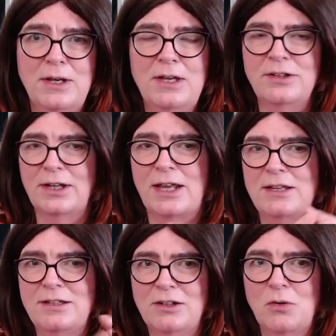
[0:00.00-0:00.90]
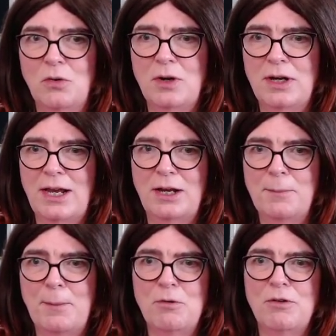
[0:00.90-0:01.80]
So again, this is getting a
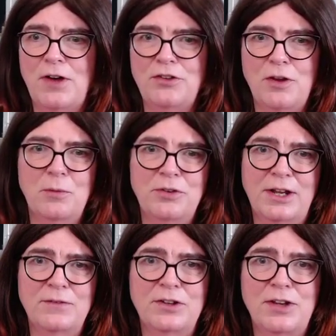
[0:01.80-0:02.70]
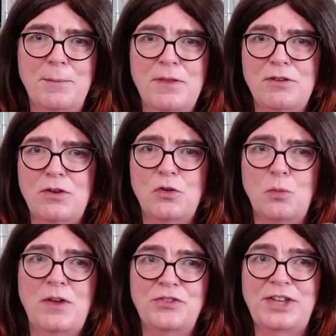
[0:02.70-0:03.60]
bit more advanced than I want to cover today, but there's a
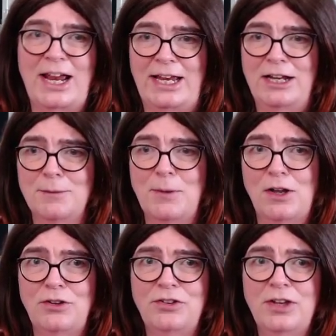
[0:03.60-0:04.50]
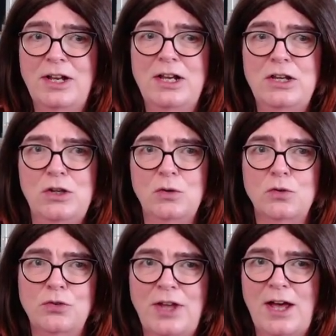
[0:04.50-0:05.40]
way of stacking commands. You can
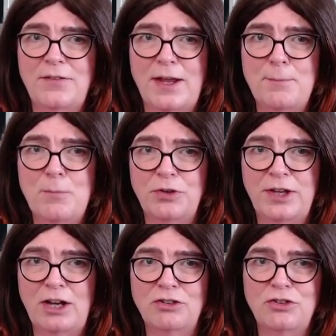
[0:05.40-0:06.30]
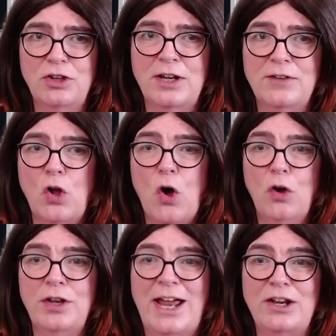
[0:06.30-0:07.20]
also have a multi-action, so you can have an
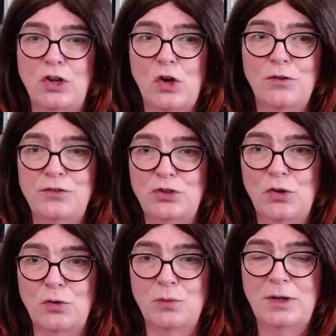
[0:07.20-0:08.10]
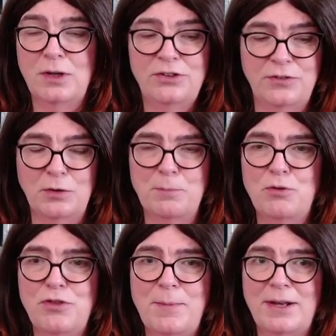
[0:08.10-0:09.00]
on and an off toggle. So if you want to
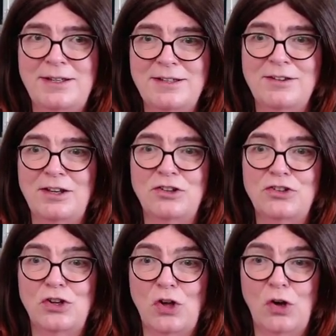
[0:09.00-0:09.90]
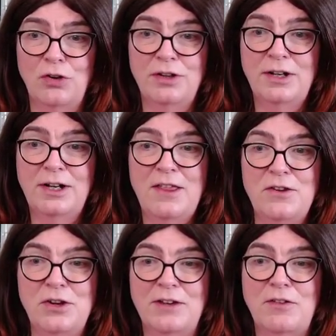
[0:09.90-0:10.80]
push the button, it does then to turn it on,
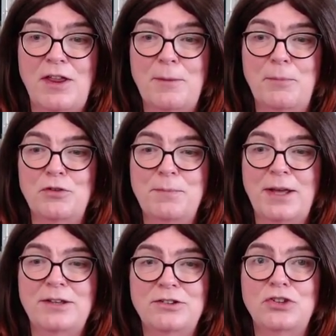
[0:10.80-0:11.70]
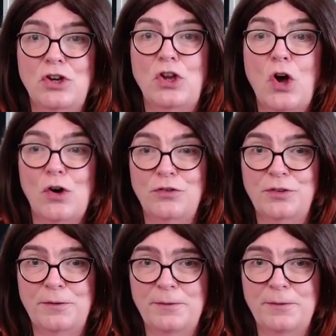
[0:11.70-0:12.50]
and you can have another push button to turn it off.